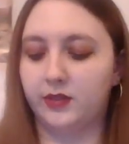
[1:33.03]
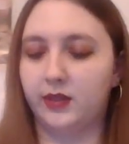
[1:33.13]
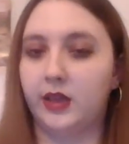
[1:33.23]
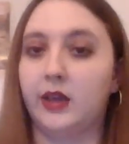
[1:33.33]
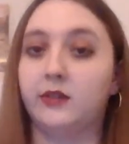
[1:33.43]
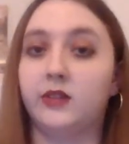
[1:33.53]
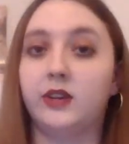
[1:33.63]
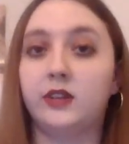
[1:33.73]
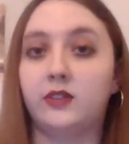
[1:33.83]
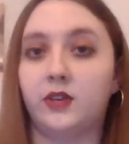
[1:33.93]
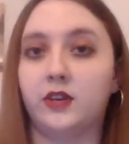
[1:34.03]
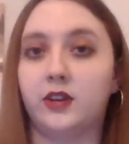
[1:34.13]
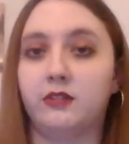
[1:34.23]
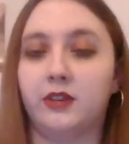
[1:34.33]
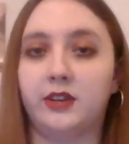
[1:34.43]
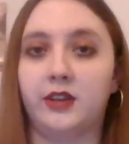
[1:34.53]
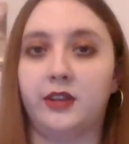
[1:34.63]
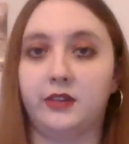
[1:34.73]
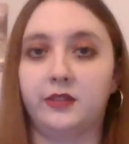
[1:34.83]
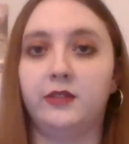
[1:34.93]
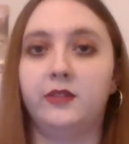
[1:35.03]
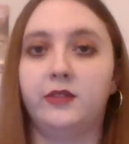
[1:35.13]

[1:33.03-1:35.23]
yeah, I'm gonna start it right now.